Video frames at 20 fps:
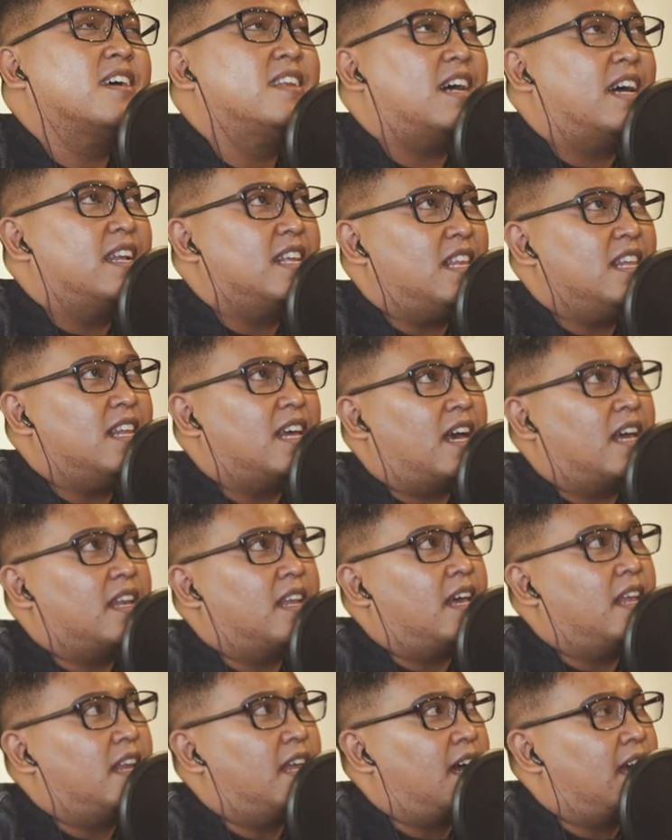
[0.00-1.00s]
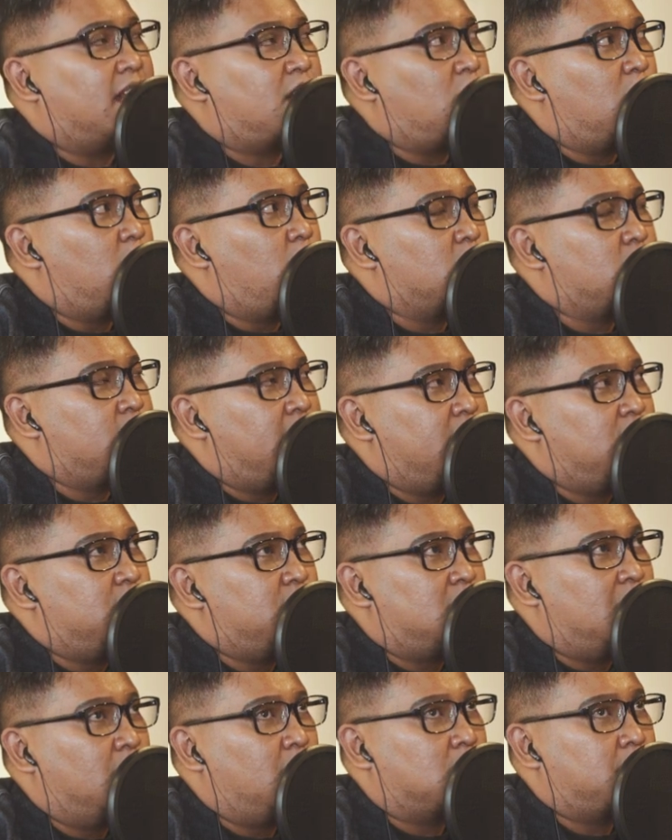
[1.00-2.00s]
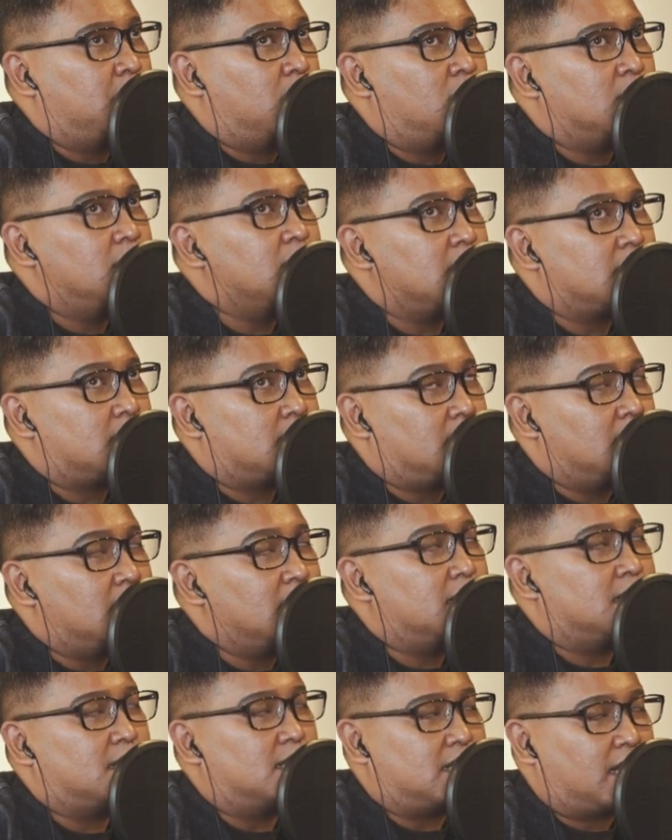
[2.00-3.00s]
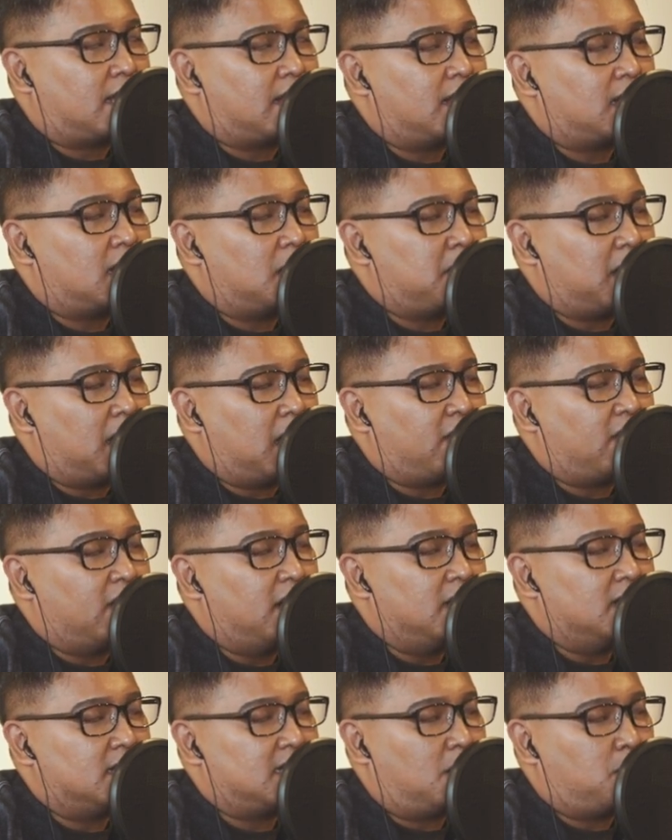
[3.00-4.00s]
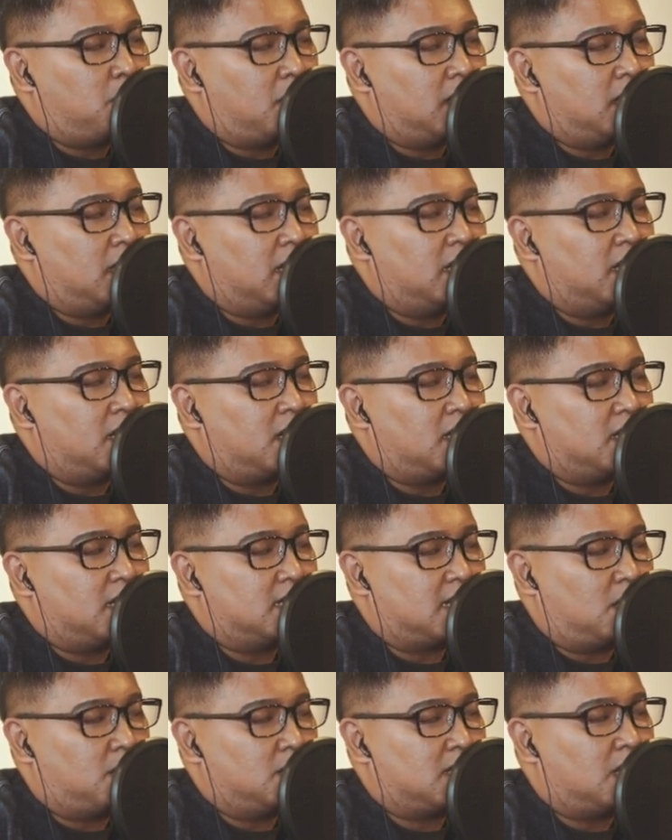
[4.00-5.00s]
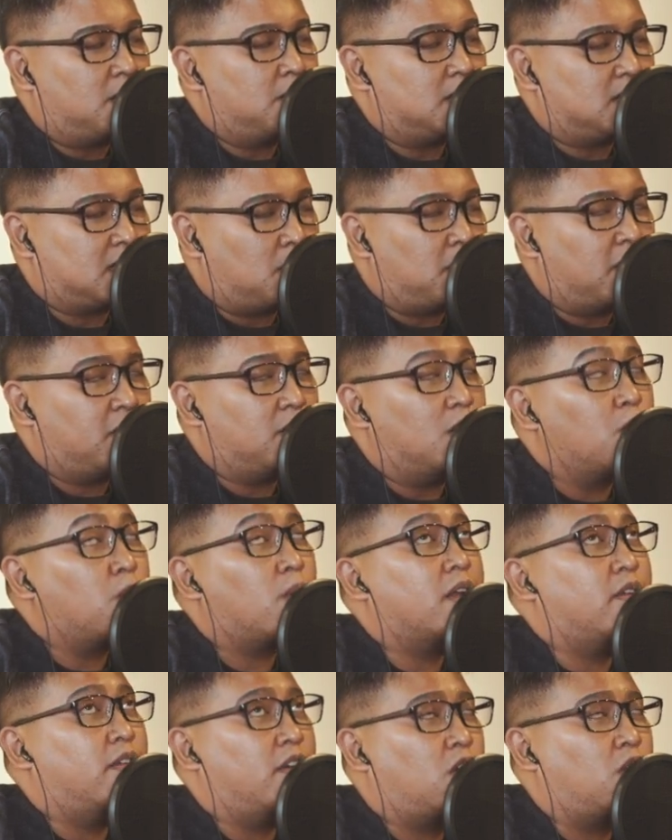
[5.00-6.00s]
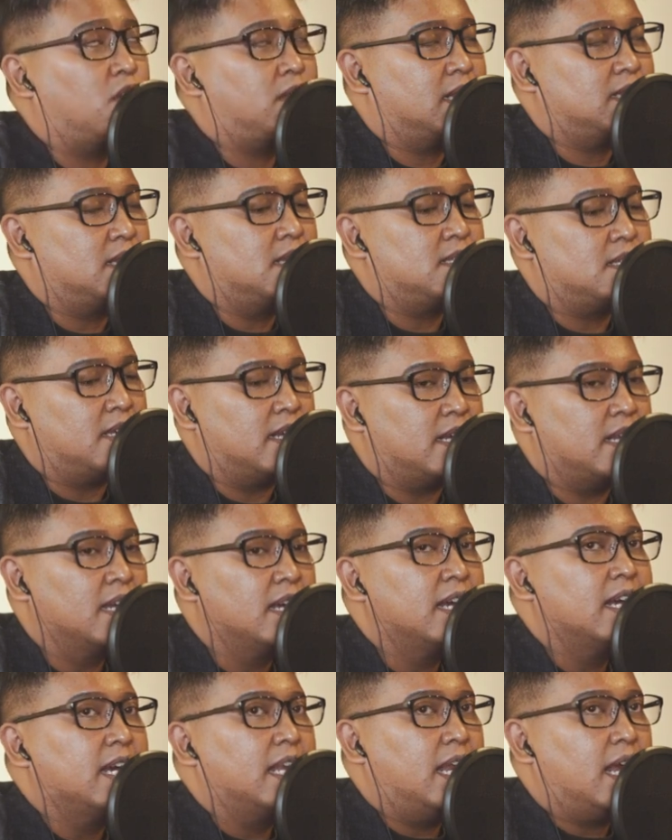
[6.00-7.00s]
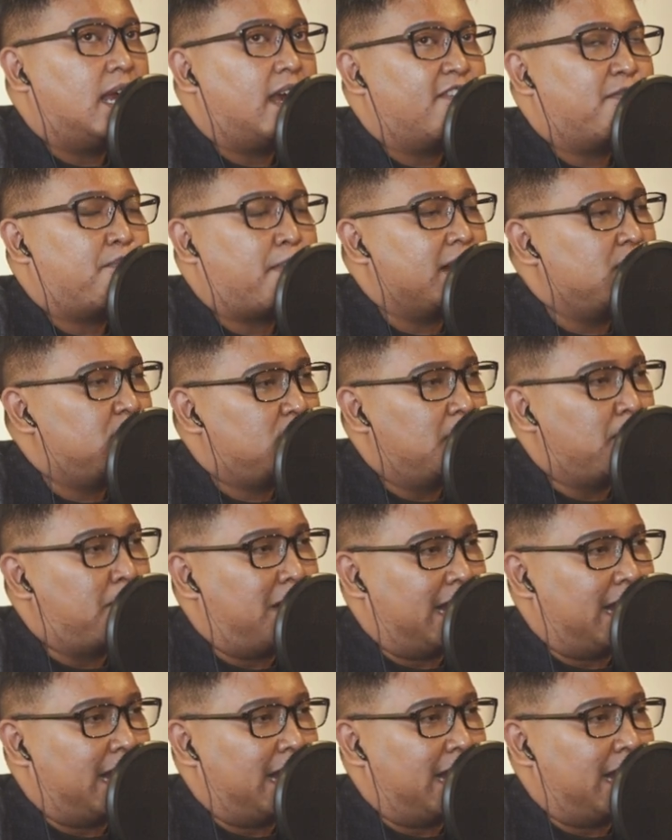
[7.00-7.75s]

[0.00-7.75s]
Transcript: the the other thing that, that that I thought was very interesting was because this is this is the second time that I've heard someone in the... Some, some, someone, one of the contestants say it. They have pantry